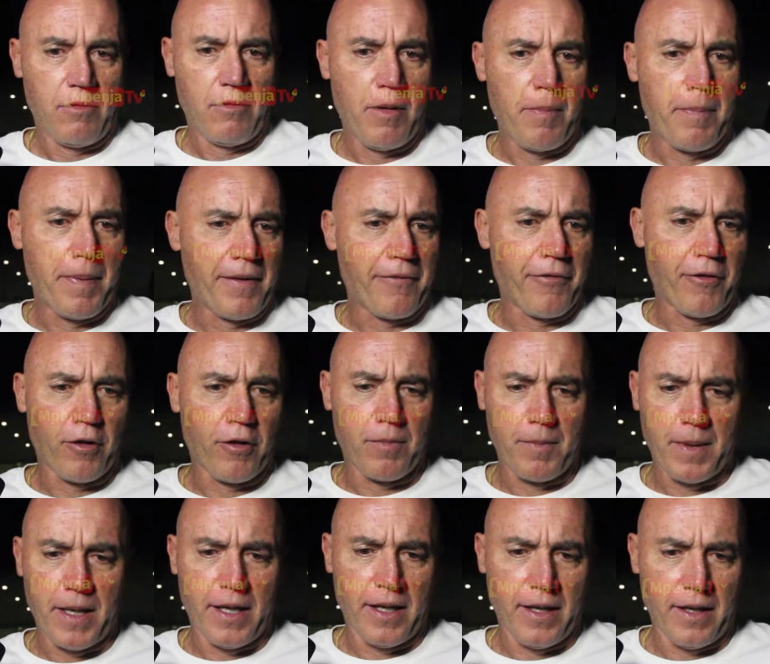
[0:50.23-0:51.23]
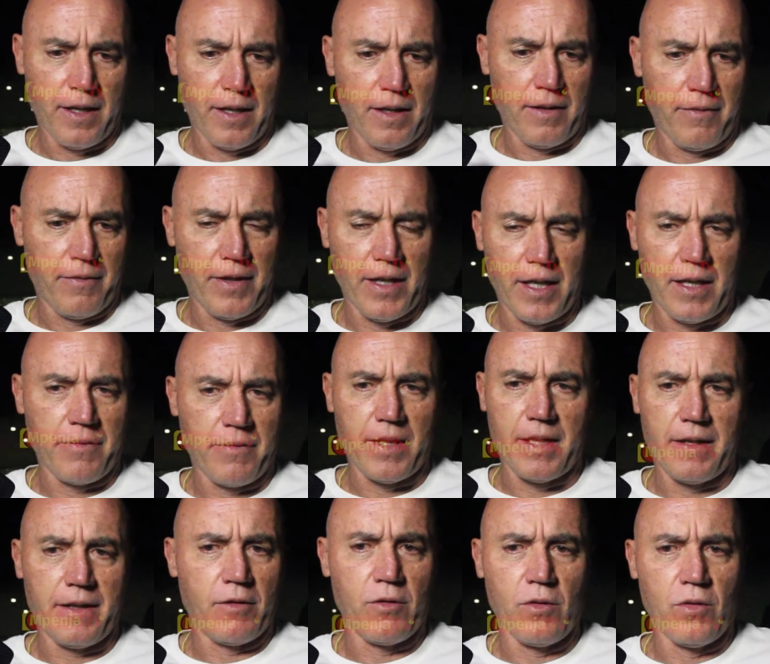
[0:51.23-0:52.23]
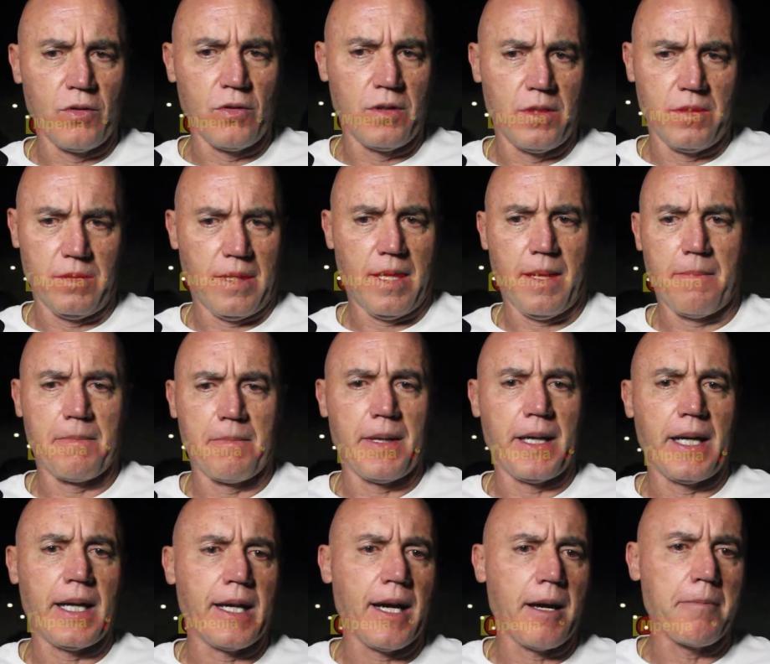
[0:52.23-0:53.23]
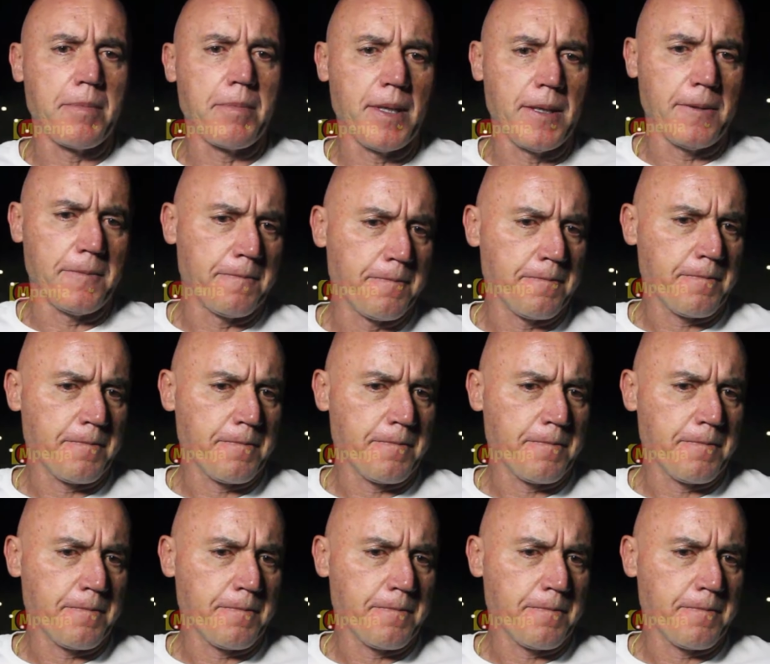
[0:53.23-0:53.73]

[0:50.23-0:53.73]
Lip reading: We performed very, very good. I'm very happy